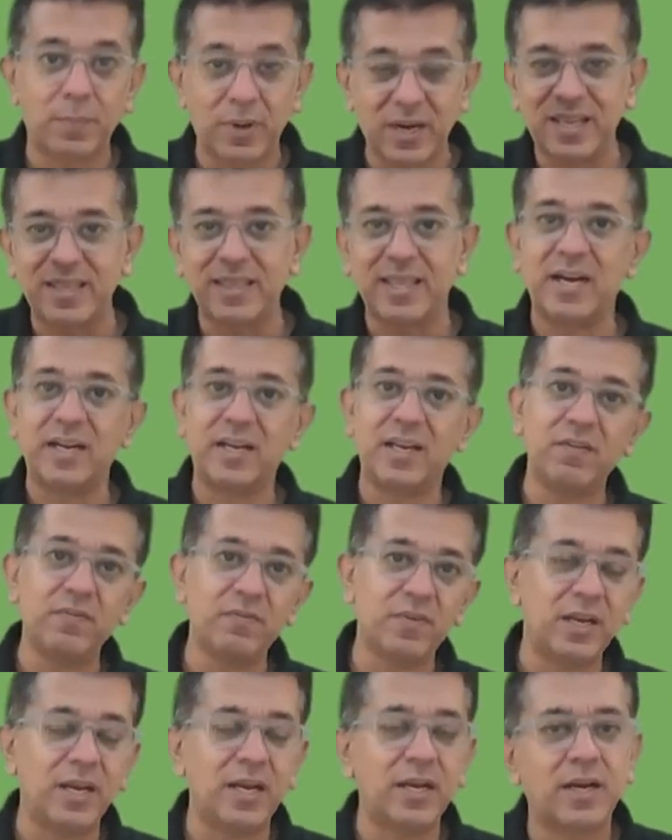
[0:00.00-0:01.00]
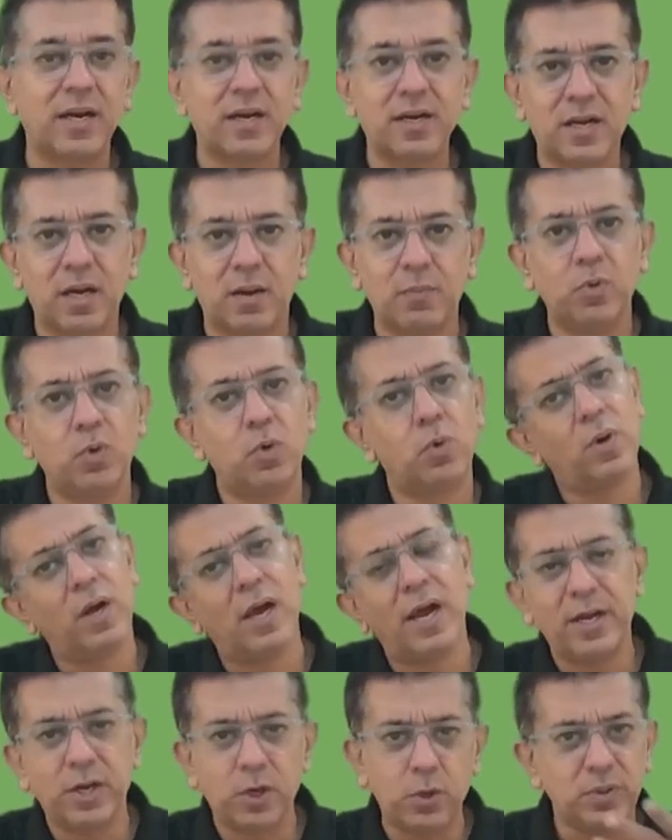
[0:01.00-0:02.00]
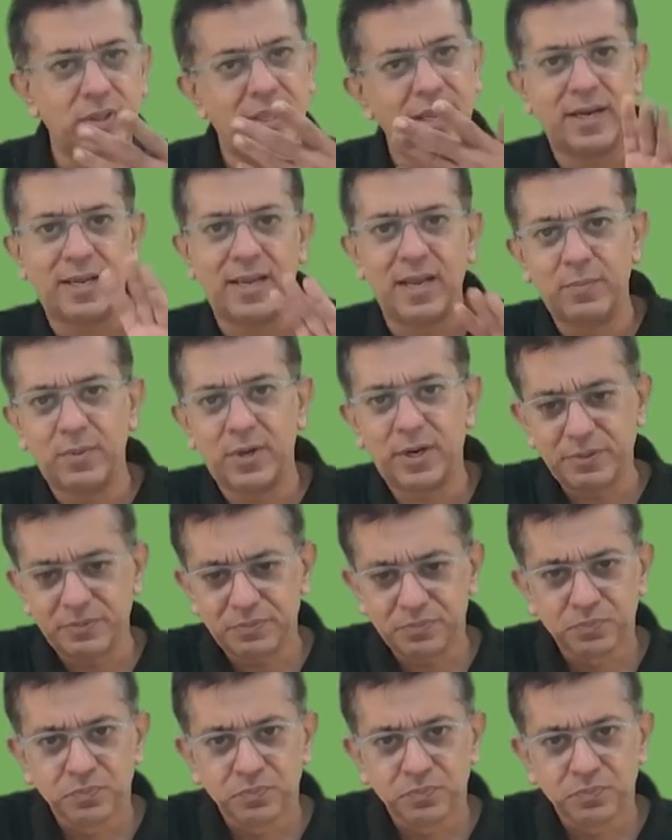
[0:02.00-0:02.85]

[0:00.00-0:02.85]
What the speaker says: but at that time when it had come, no, I took that camera.